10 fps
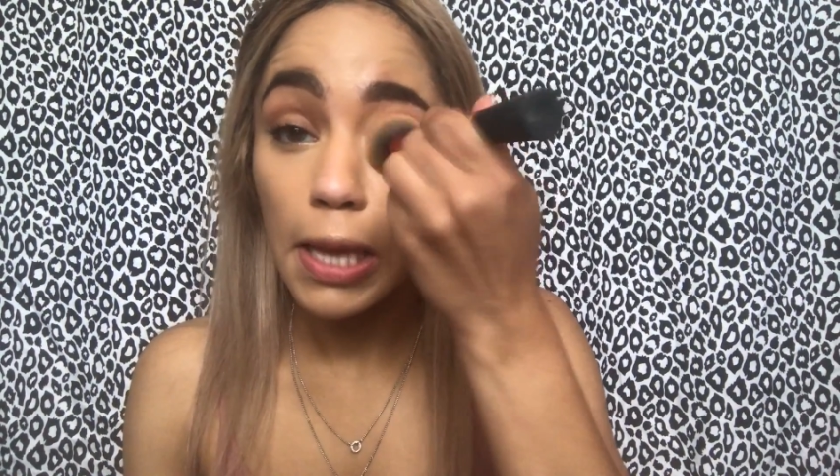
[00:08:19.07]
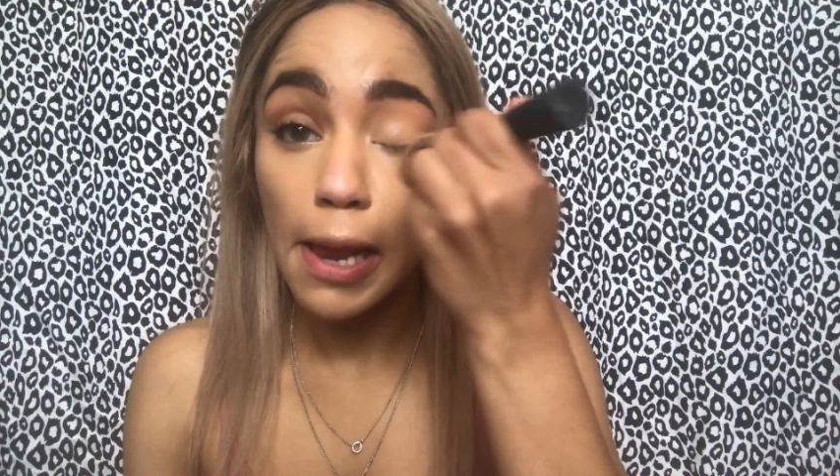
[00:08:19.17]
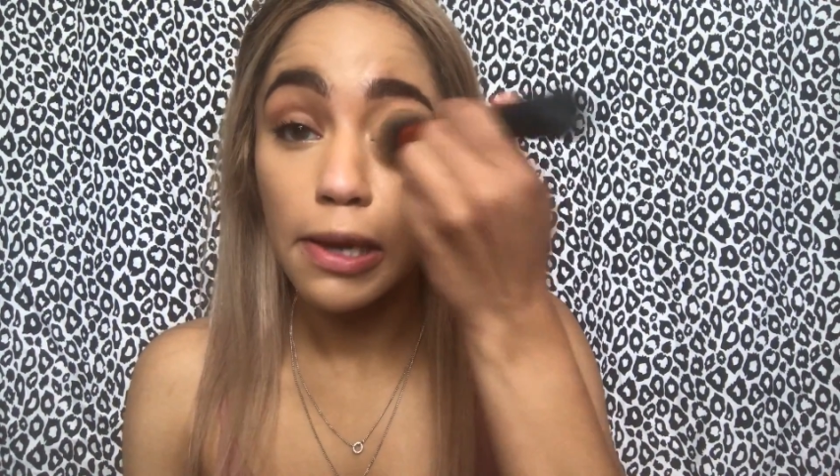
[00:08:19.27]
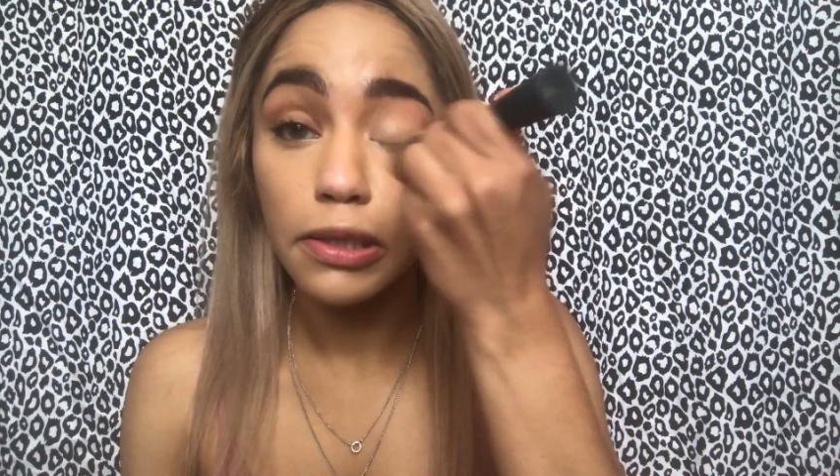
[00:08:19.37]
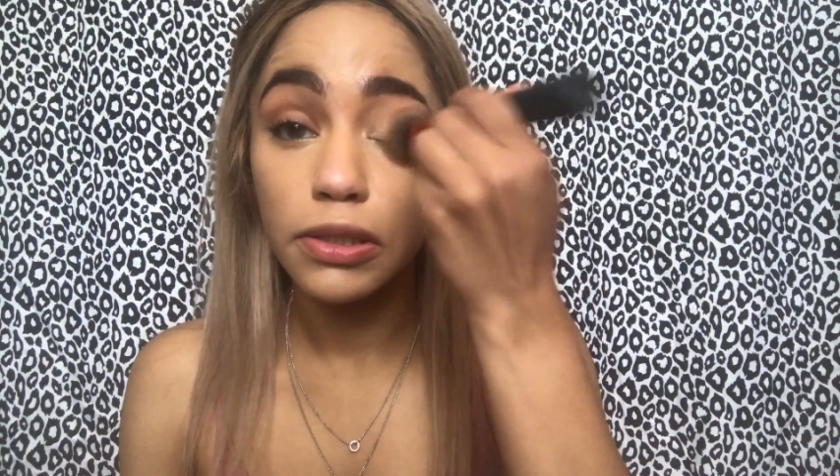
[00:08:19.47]

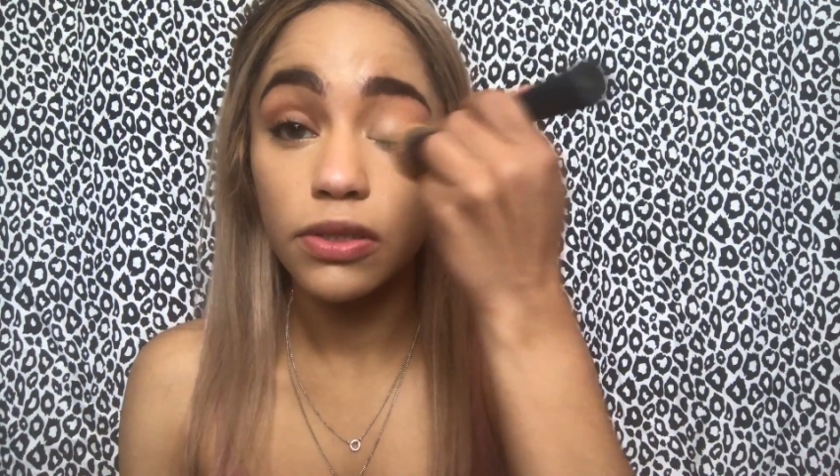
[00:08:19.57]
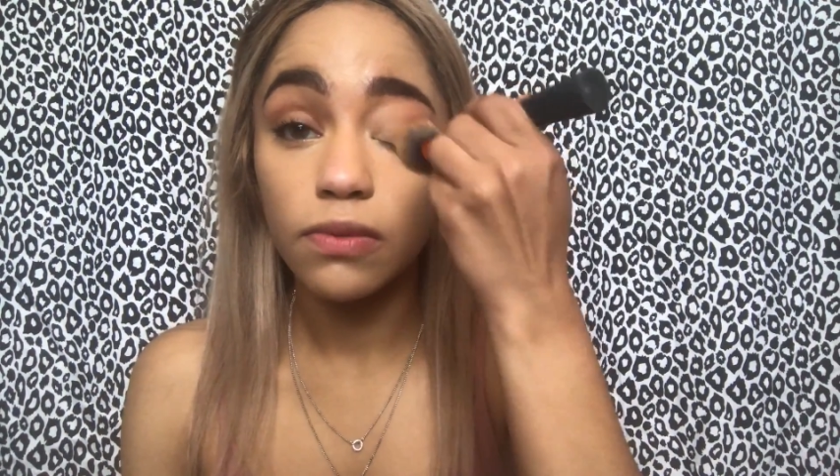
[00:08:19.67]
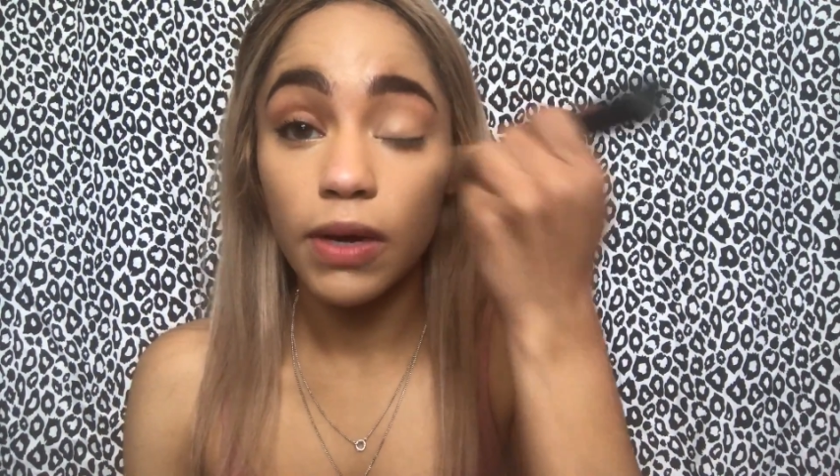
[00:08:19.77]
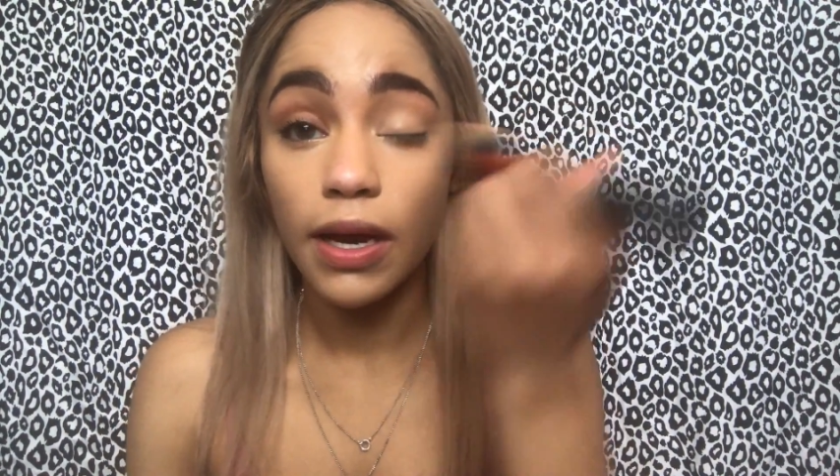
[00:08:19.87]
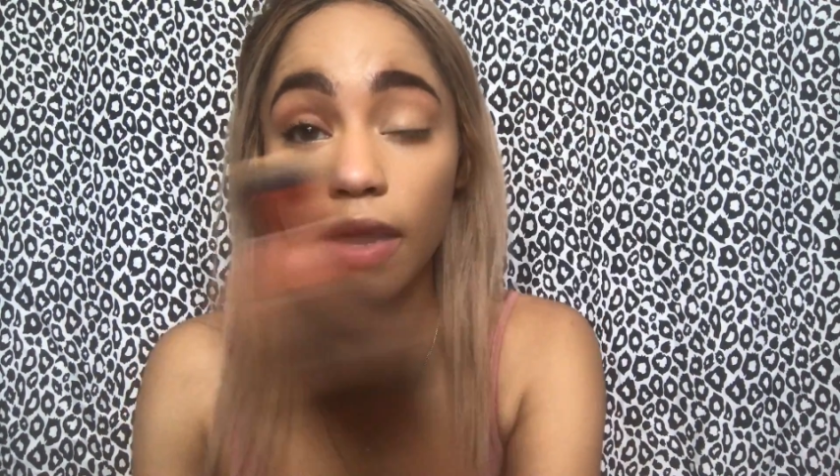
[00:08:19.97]
and do
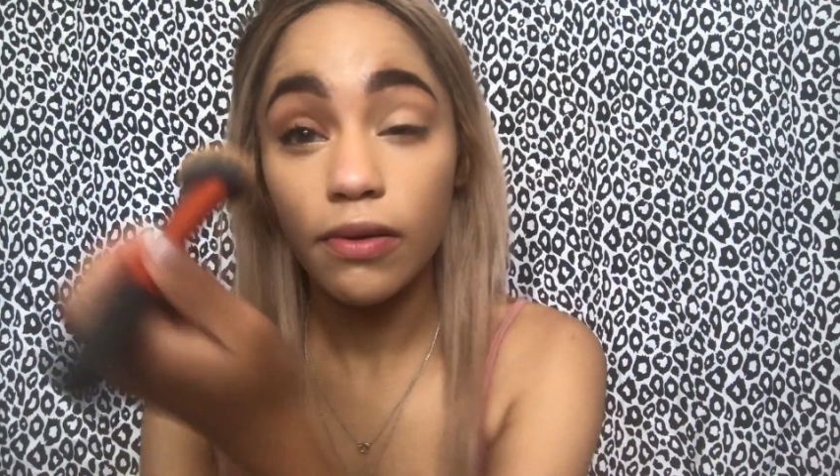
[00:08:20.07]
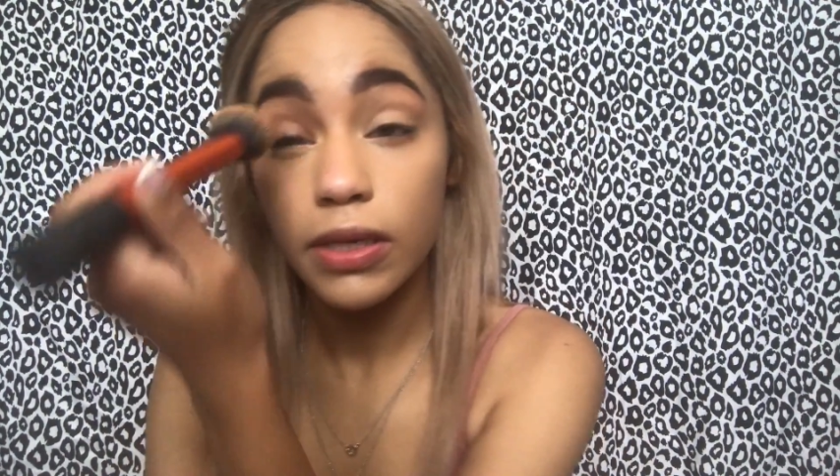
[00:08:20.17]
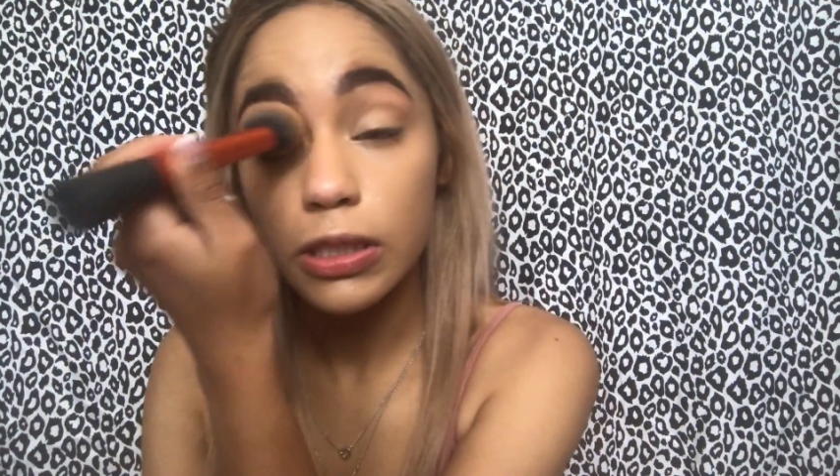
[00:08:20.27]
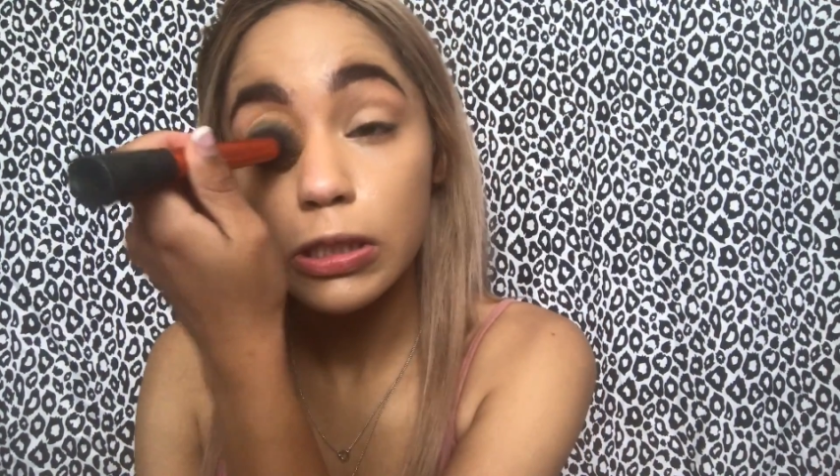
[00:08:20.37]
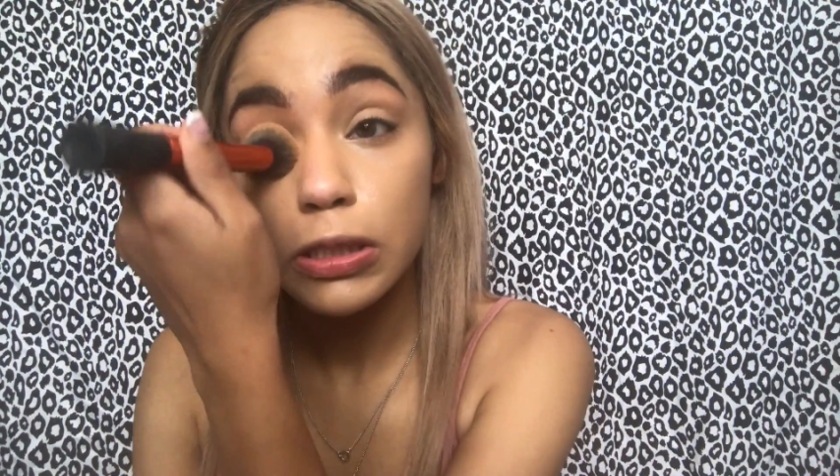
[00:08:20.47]
my
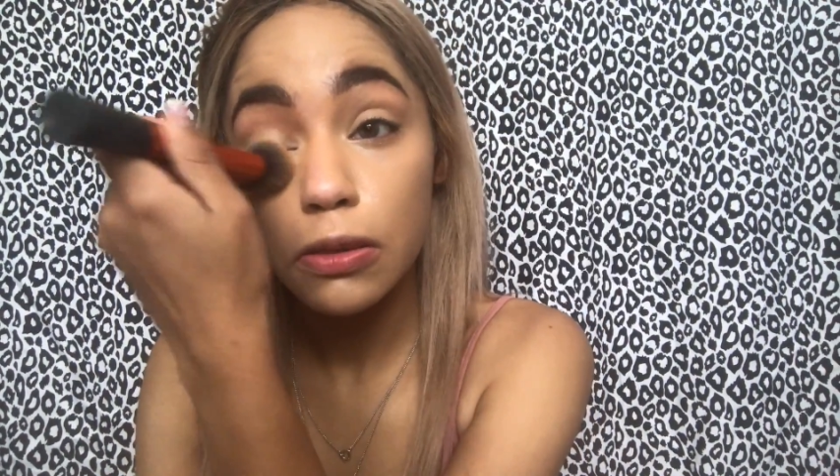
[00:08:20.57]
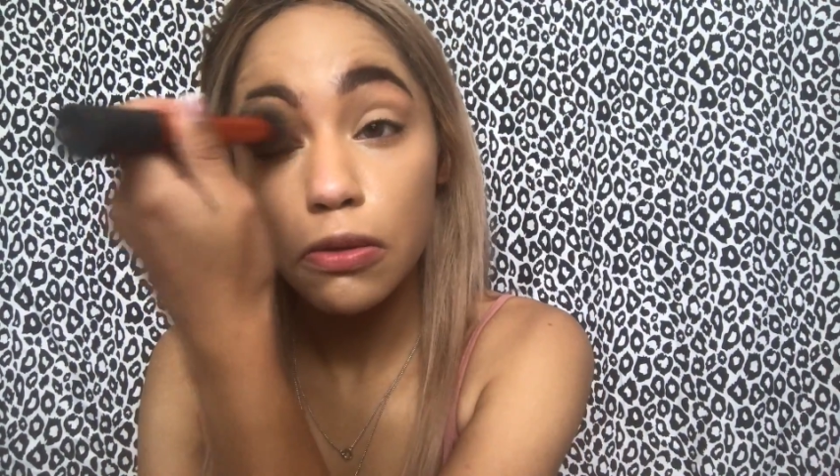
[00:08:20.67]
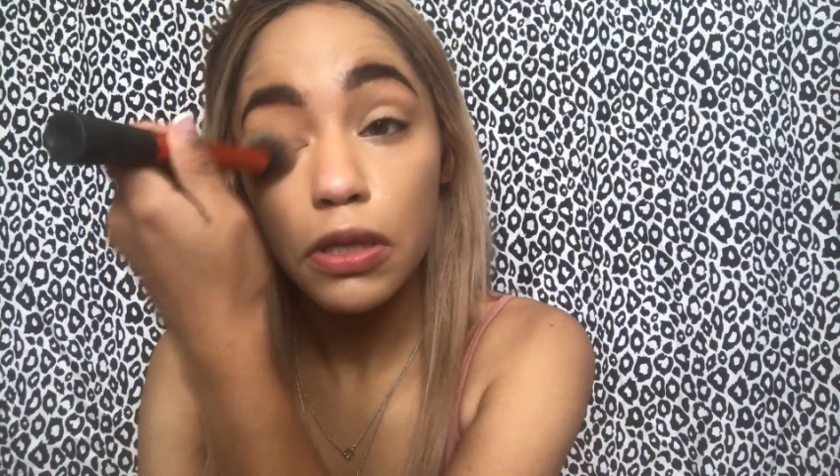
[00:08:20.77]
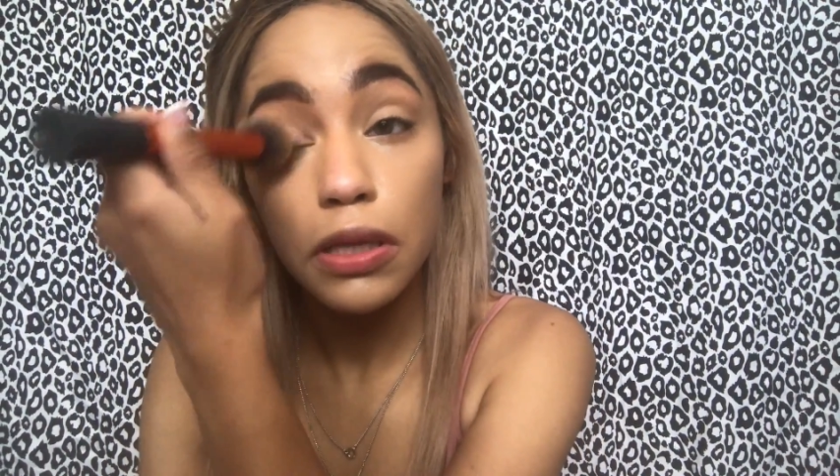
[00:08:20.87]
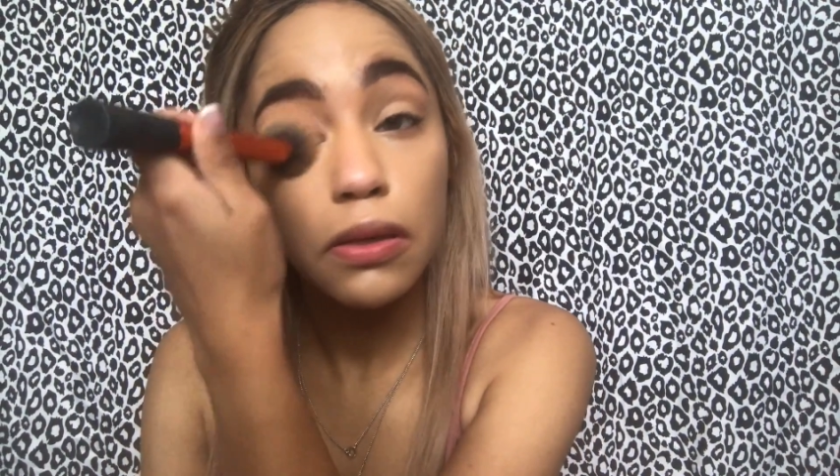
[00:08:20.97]
eyelids so
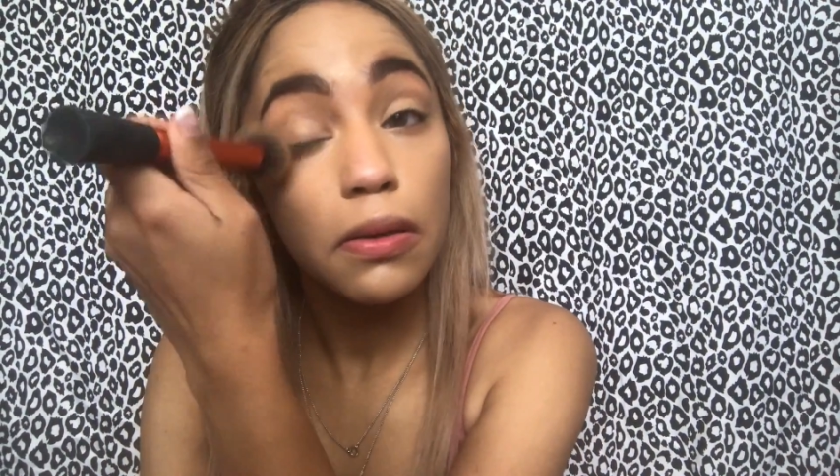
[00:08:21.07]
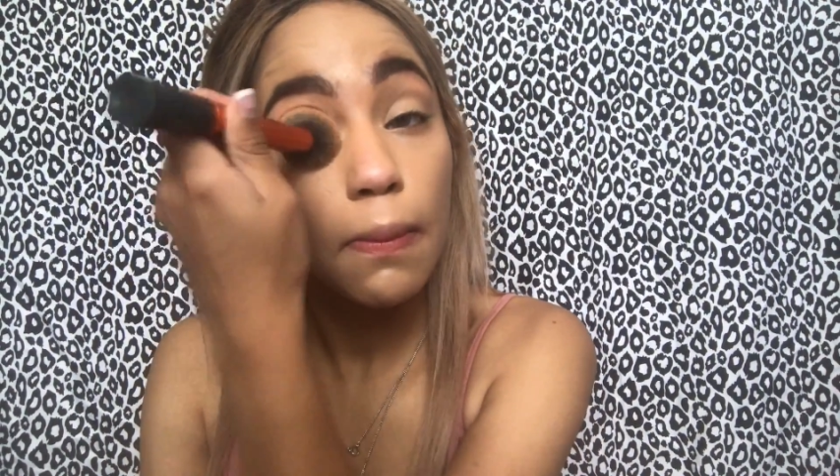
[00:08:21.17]
that